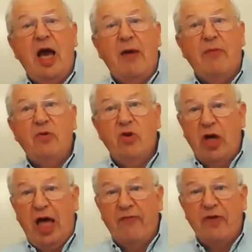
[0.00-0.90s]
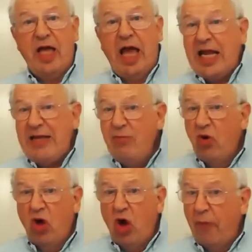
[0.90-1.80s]
I'm not having any
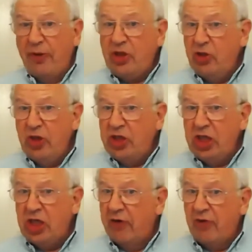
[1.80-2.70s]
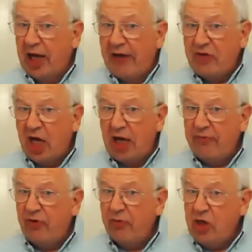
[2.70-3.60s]
more opportunities of a
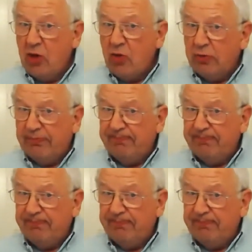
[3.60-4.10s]
lifetime from you.